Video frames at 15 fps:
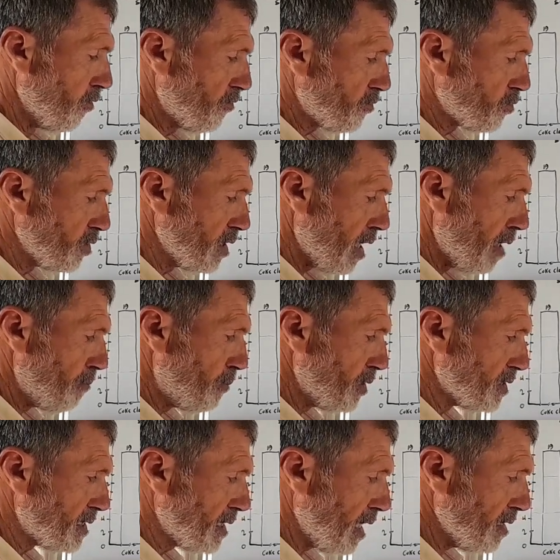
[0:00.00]
to the
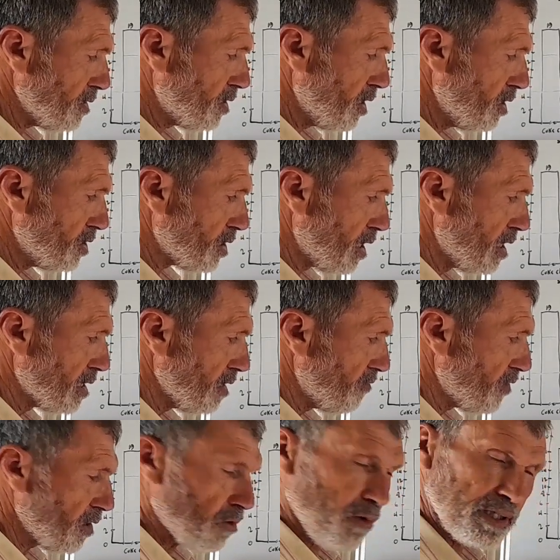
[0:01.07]
percentage relative
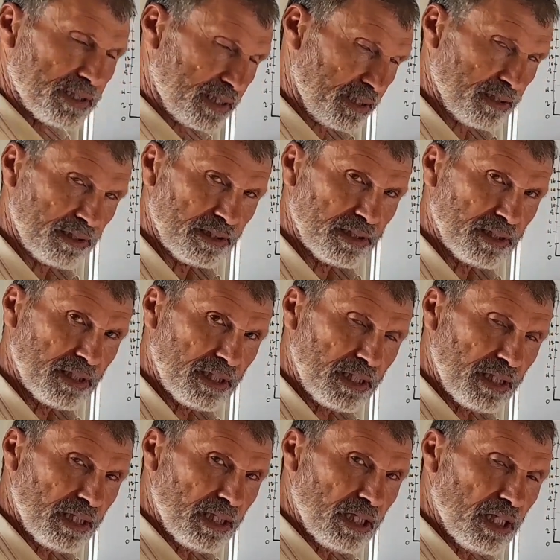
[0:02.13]
frequency.
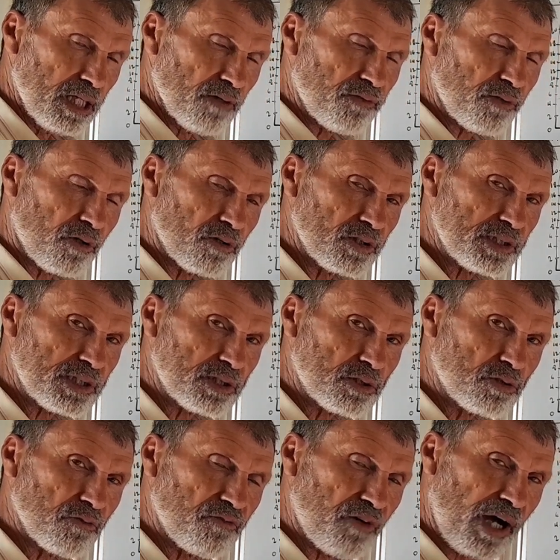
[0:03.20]
Of course,
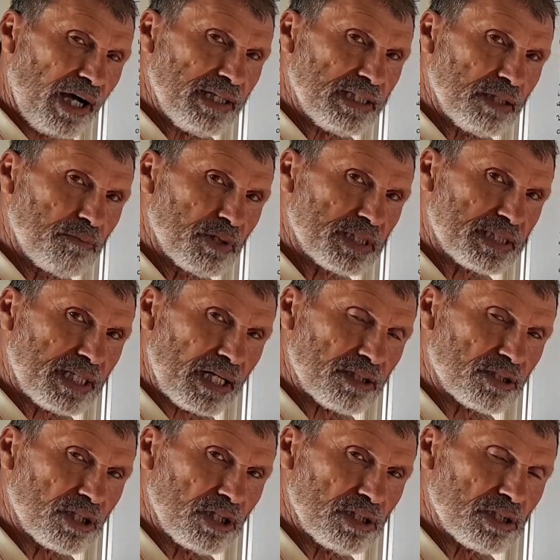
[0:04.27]
to find the
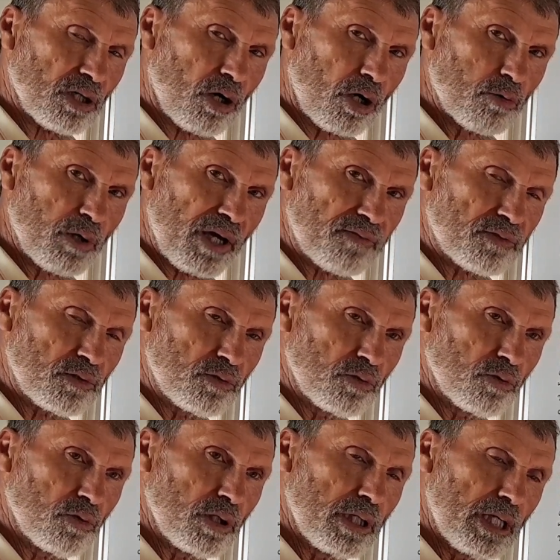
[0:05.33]
percentage, all we have to
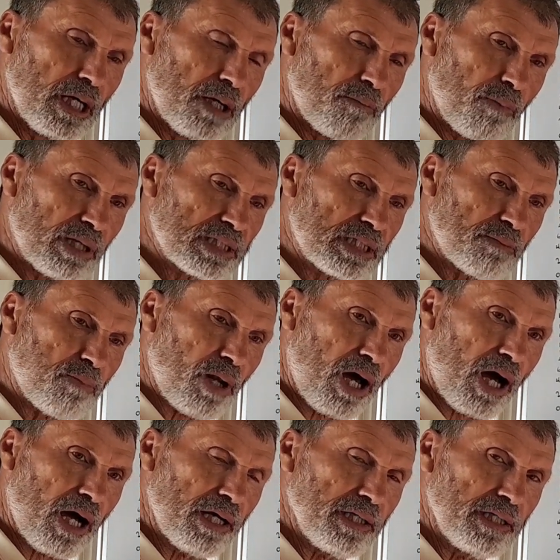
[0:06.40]
do,
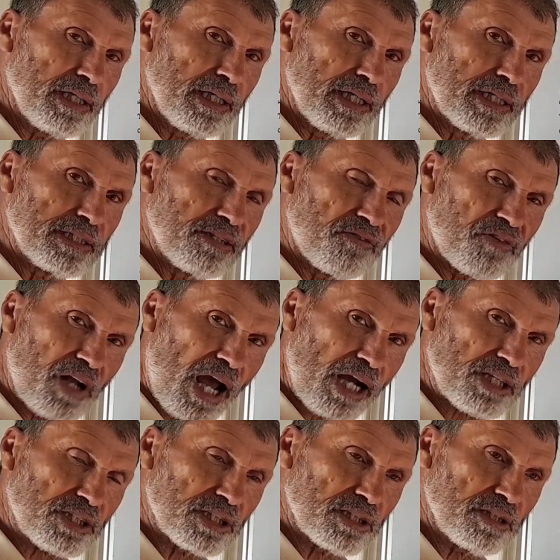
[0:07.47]
multiply the
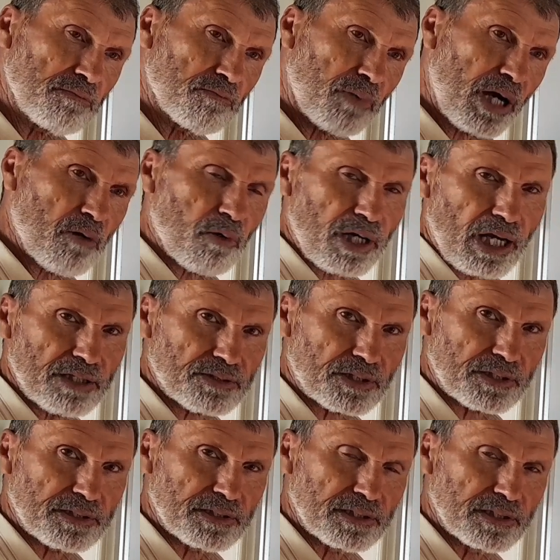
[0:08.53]
fraction by
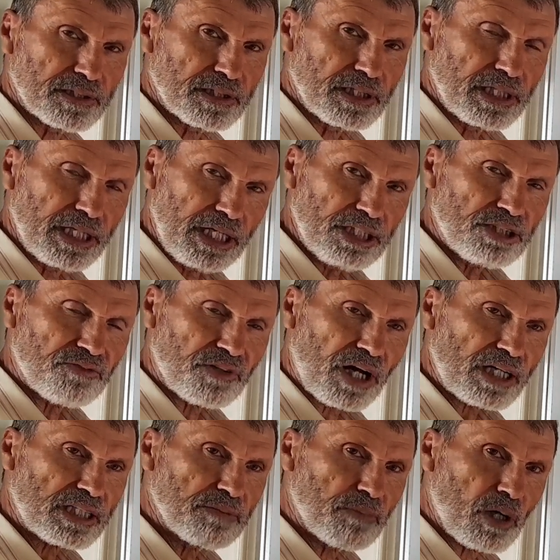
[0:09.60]
100, each
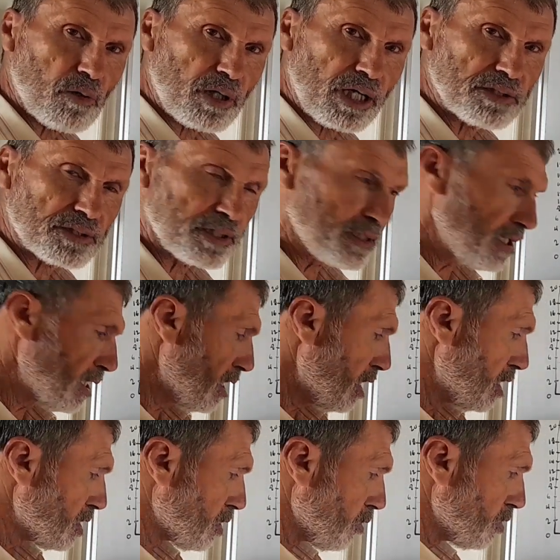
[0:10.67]
fraction by 100.
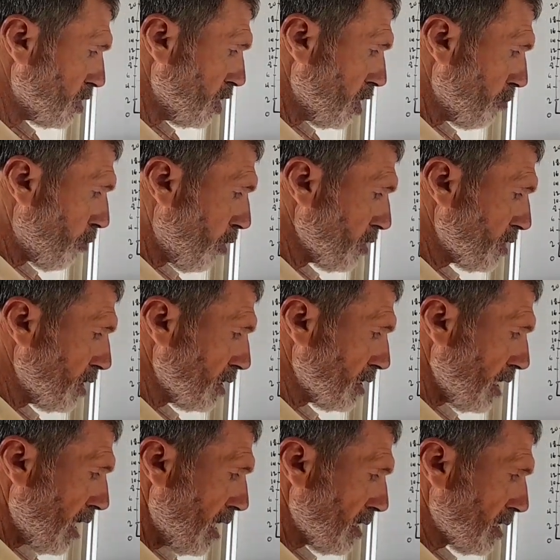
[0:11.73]
So
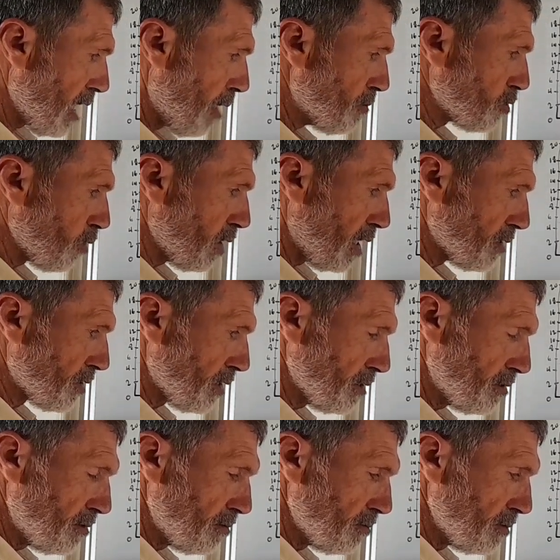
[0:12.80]
0.38 times 100,
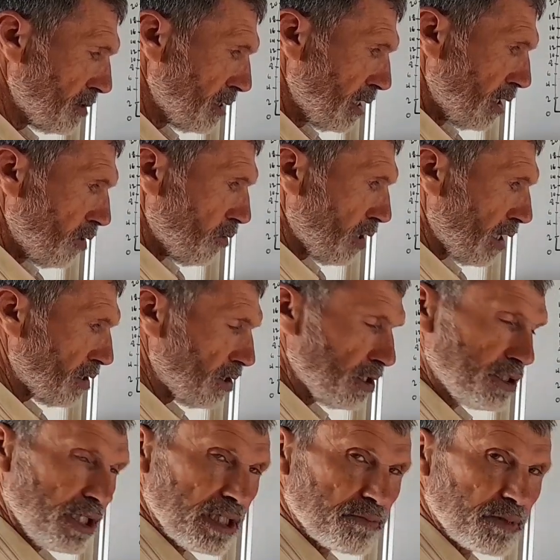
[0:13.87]
we get
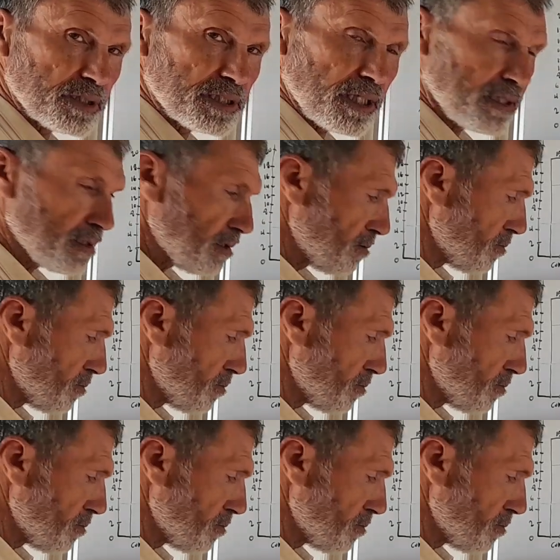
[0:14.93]
38%.